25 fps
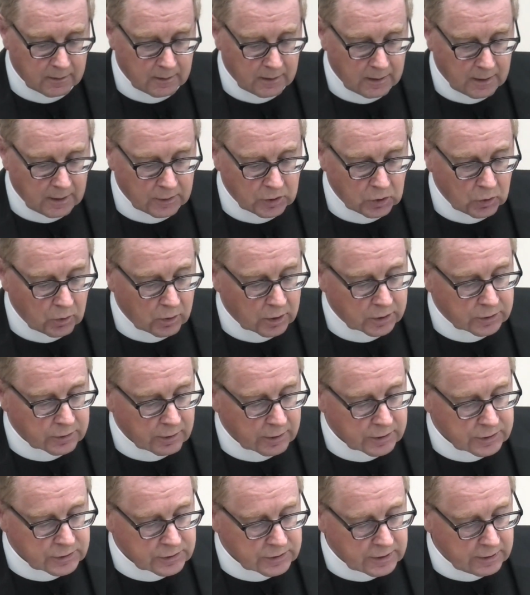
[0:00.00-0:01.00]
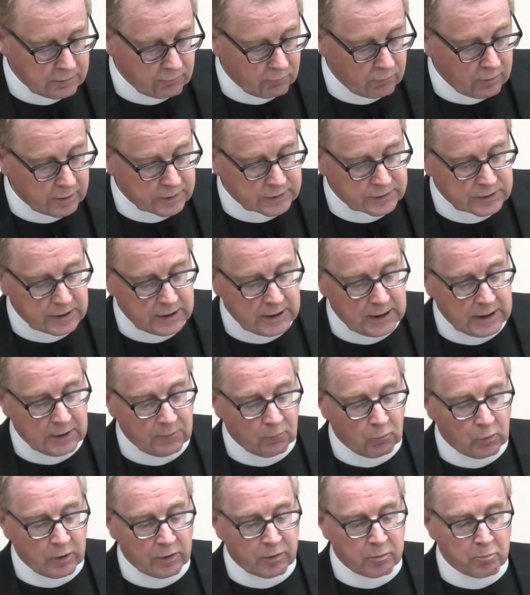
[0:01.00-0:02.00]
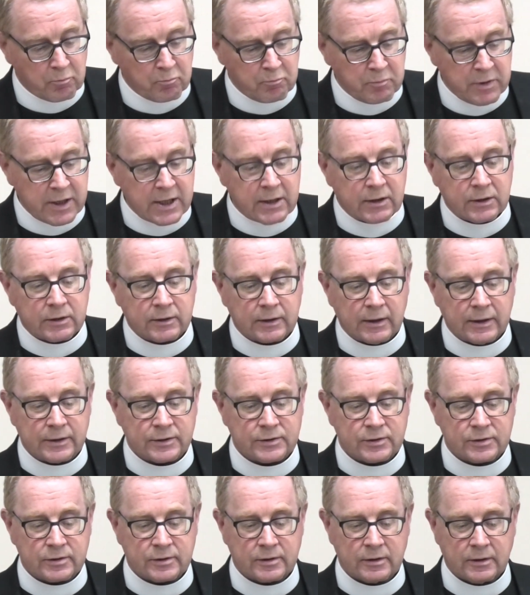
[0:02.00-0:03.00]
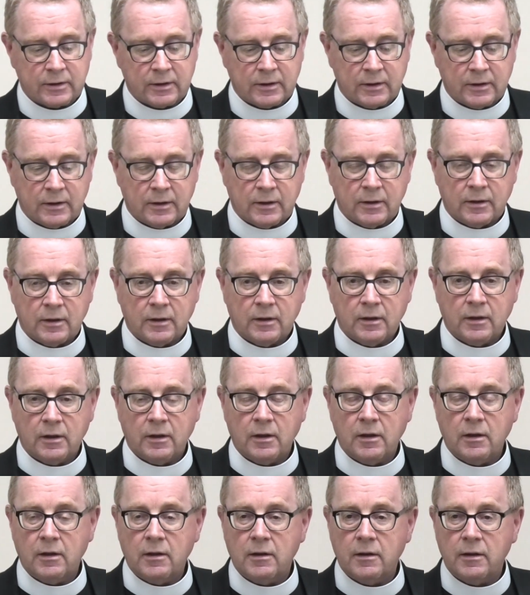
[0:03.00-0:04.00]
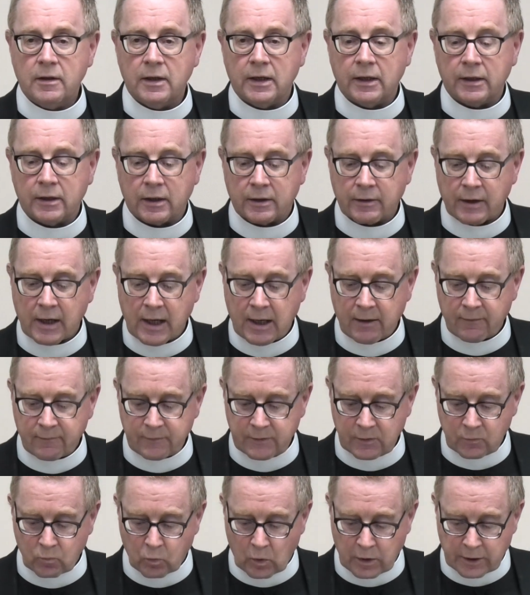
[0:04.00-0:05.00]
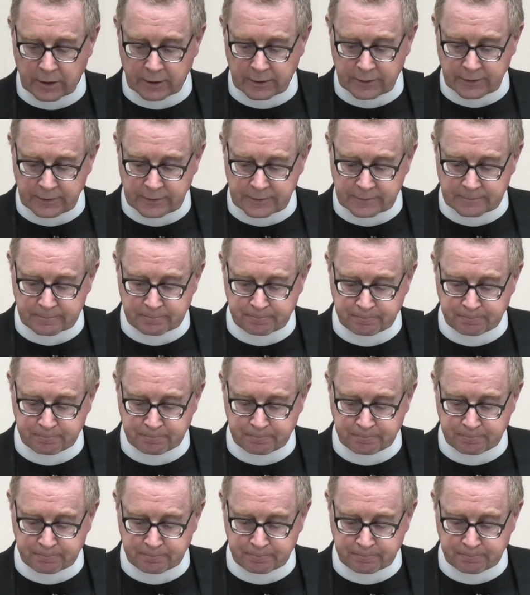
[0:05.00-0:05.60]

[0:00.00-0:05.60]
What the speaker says: And you are to receive with meekness the engrafted word.